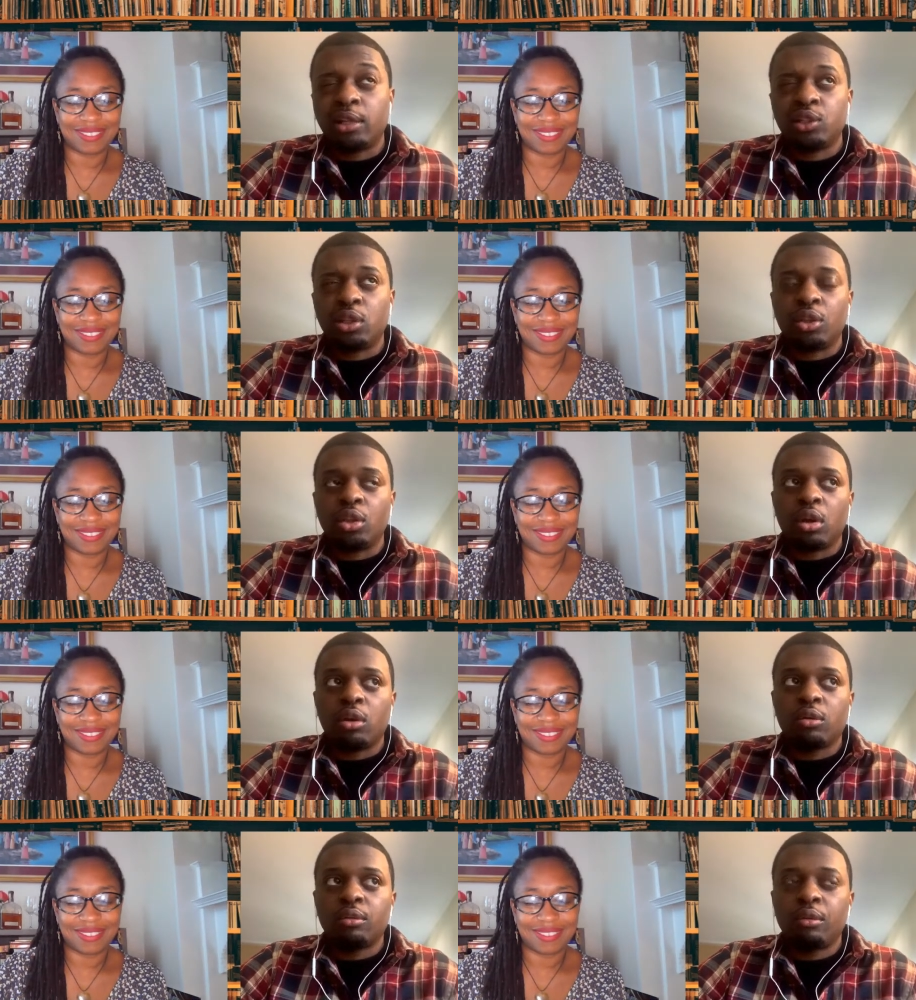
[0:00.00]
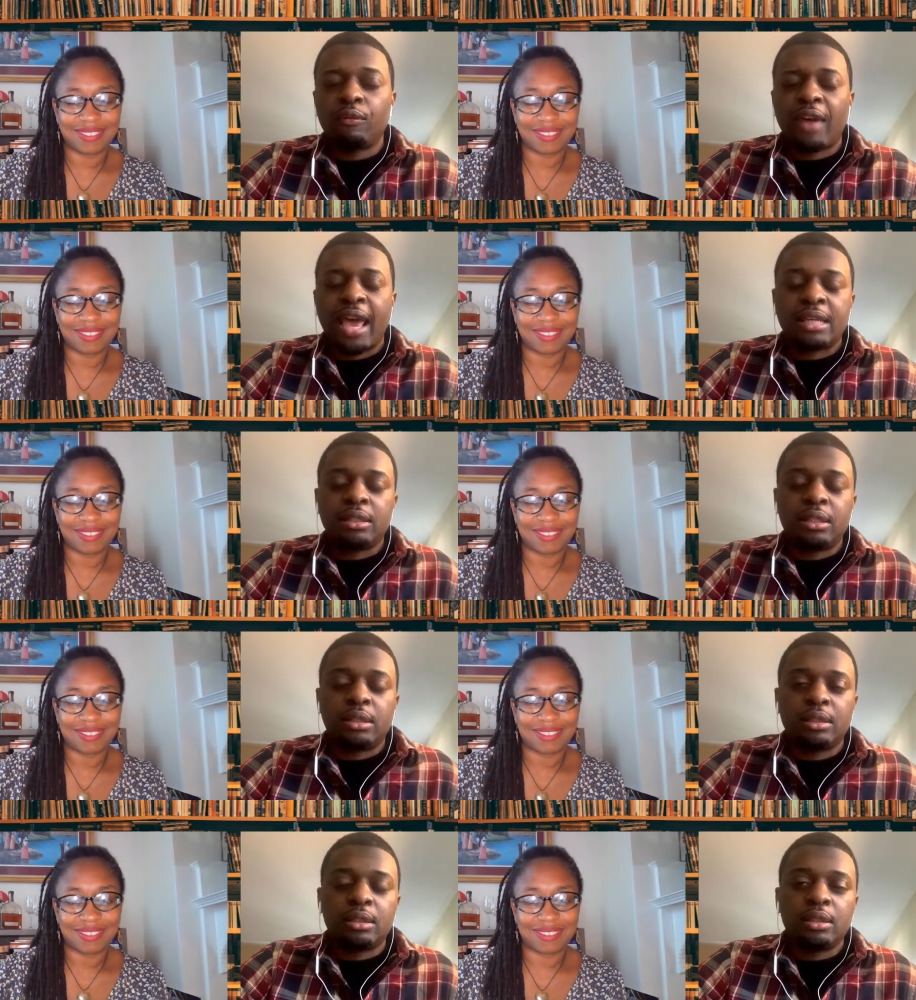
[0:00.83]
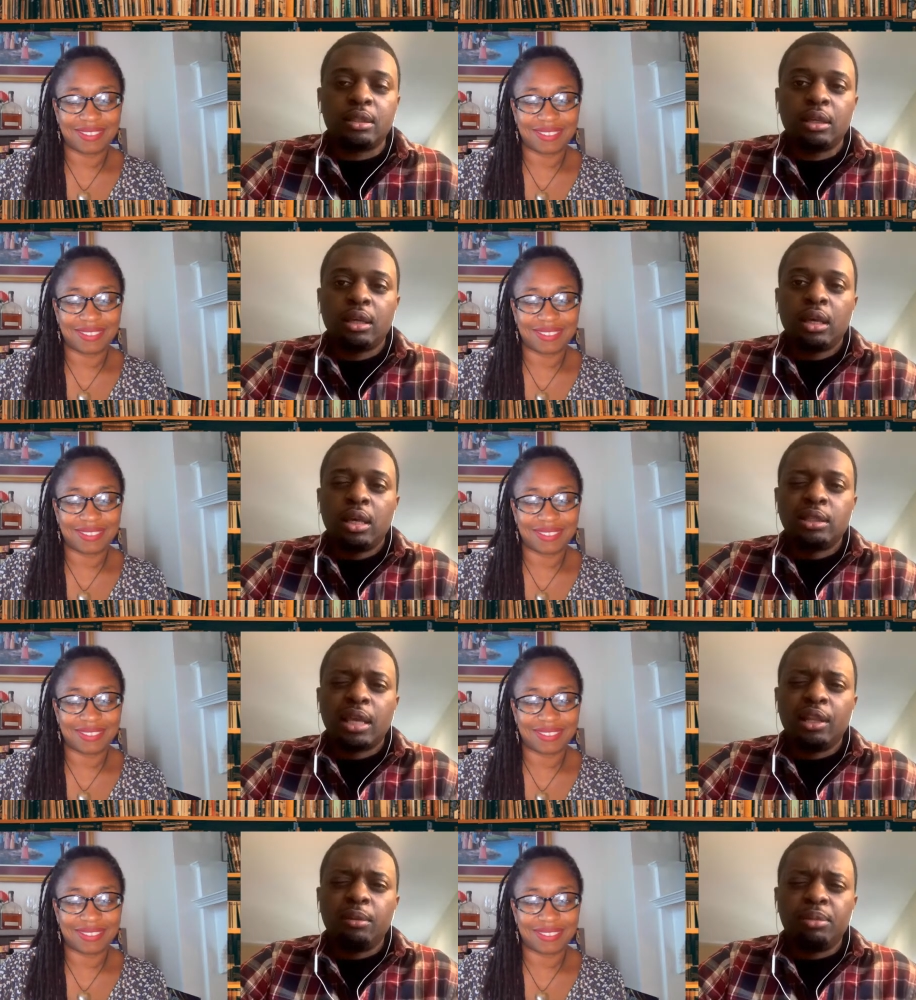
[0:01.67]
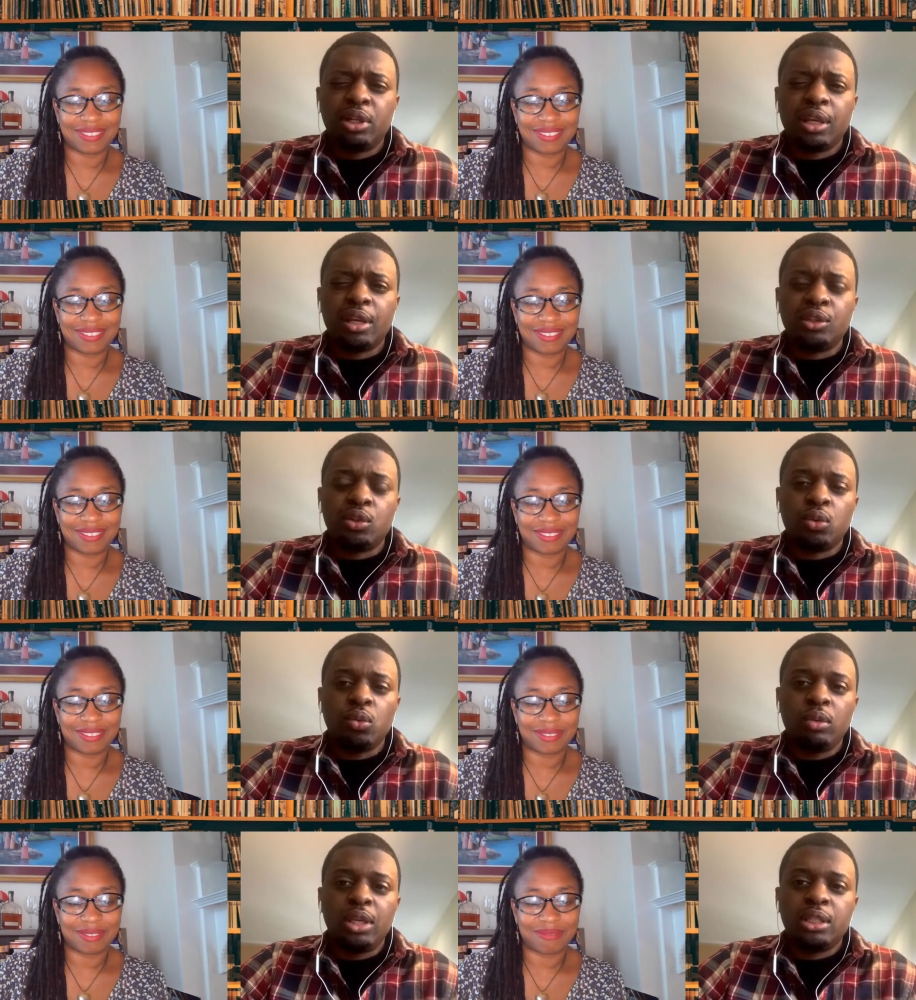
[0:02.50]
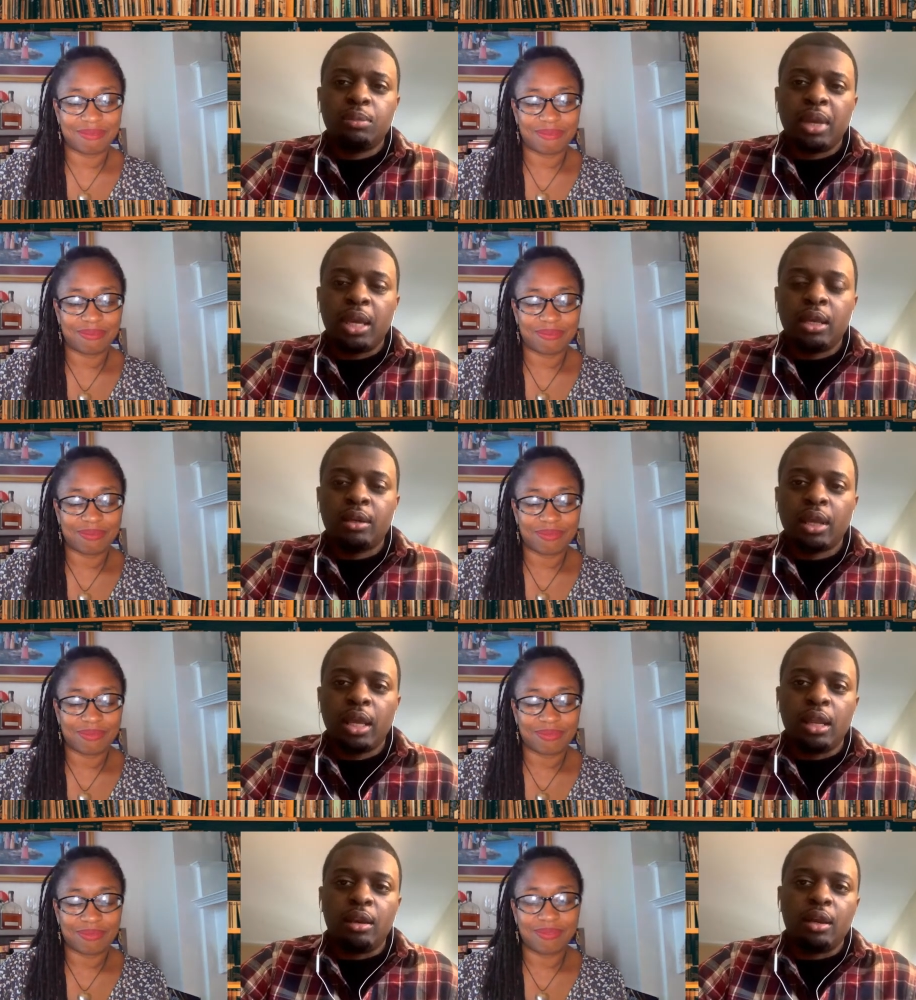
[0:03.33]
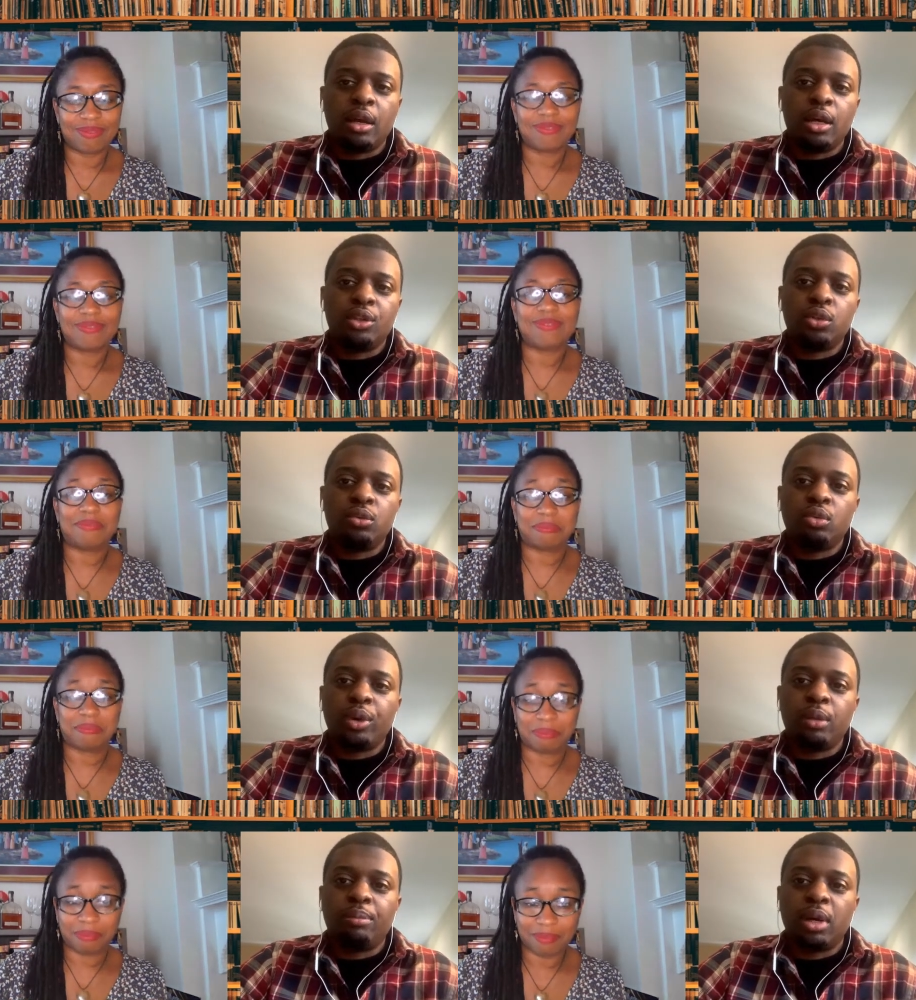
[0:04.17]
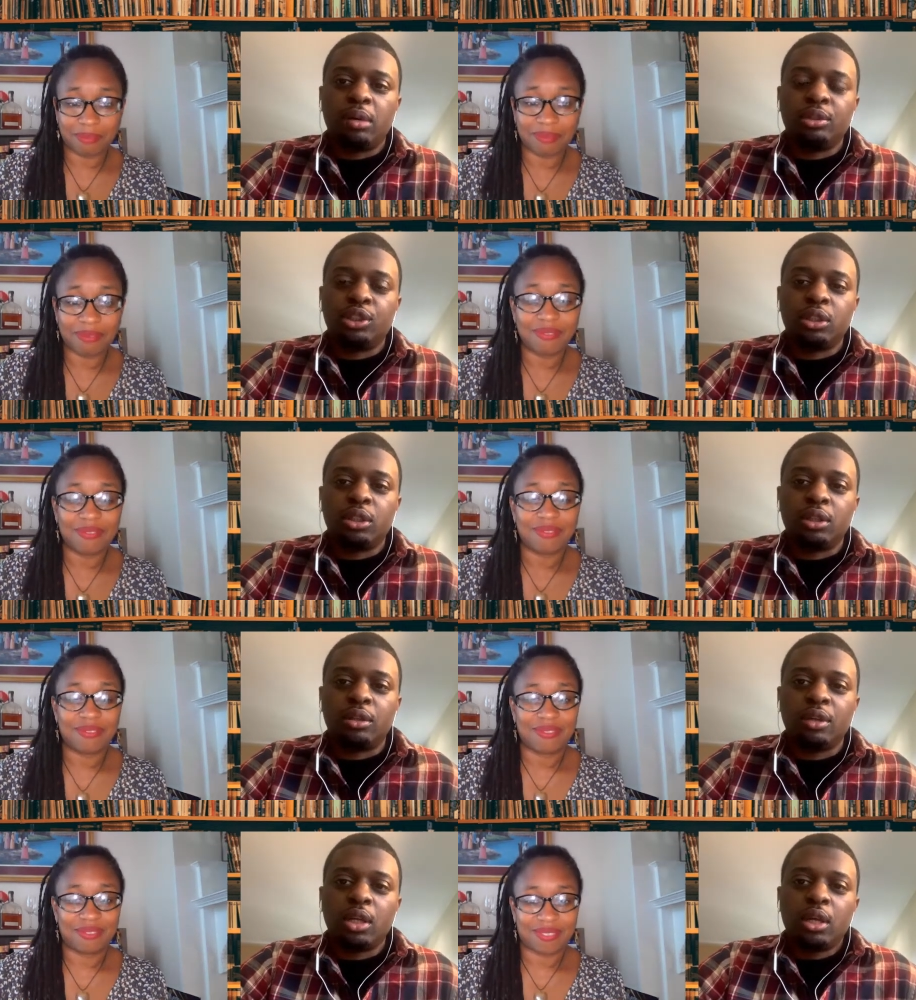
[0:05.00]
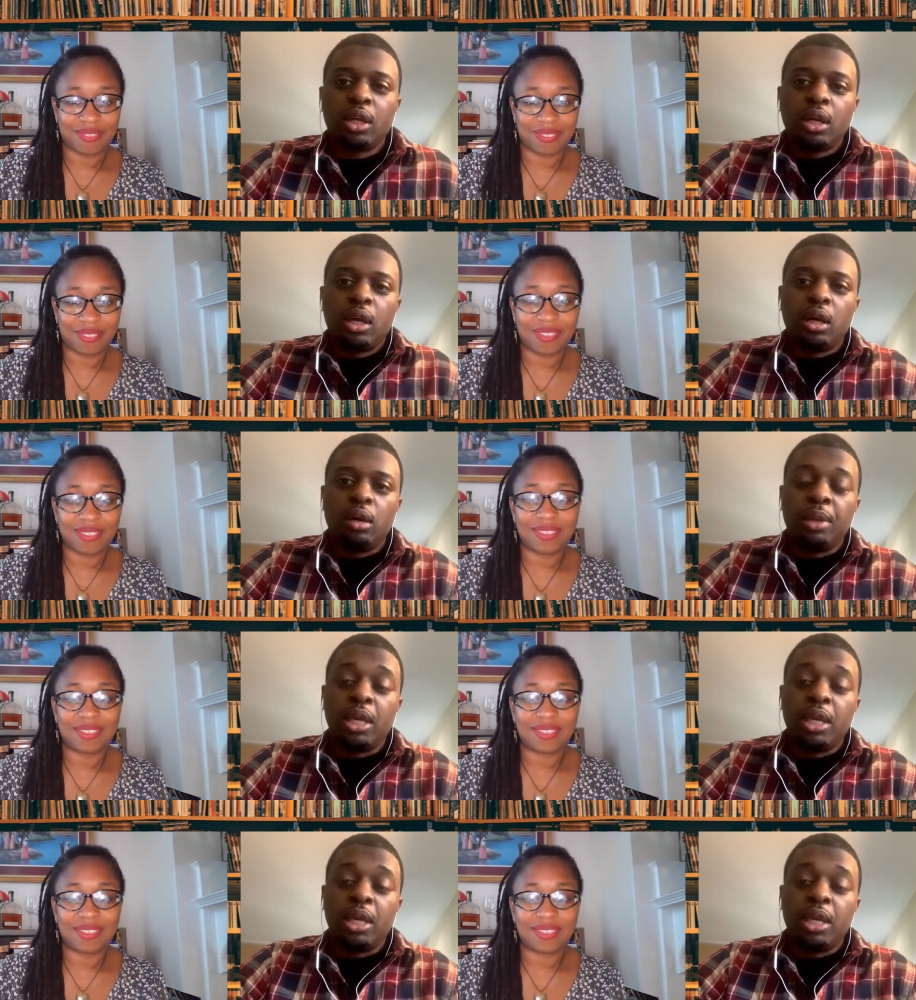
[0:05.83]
Speaker 1: it's the third fastest selling book in a two week span in uh, 220 publishing um,